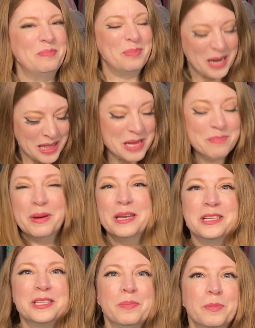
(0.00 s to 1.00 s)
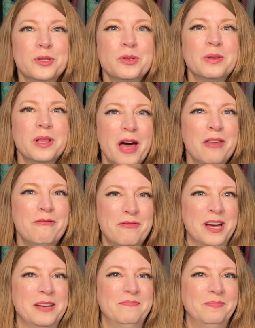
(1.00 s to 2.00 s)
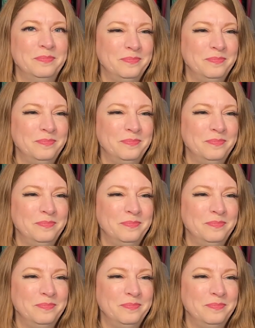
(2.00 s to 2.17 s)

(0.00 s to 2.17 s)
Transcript: But I think bunny slippers are a lot of fun.